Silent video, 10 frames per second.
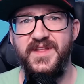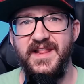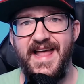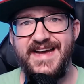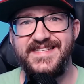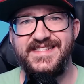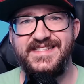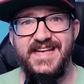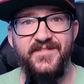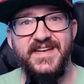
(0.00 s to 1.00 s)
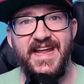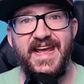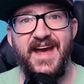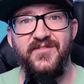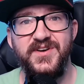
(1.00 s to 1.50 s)
last
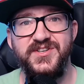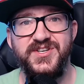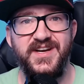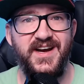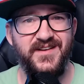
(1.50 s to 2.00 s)
7-day average,